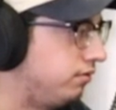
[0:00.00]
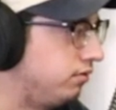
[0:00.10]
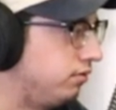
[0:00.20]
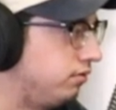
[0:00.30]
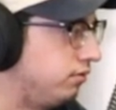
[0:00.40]

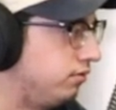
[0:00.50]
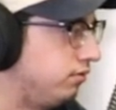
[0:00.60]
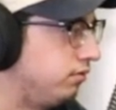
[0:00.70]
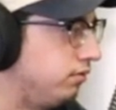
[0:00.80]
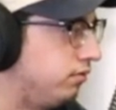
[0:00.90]

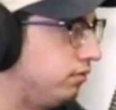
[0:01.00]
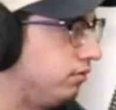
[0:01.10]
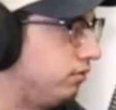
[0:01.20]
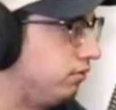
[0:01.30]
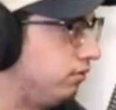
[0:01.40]

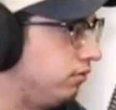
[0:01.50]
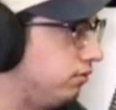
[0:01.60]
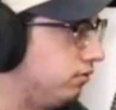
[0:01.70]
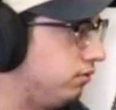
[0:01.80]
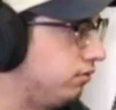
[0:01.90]

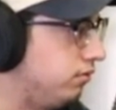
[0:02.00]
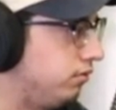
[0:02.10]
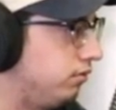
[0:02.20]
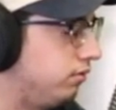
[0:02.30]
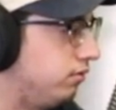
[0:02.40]

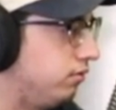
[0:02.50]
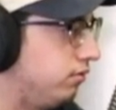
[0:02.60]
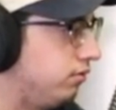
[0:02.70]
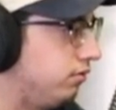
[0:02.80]
(not speaking)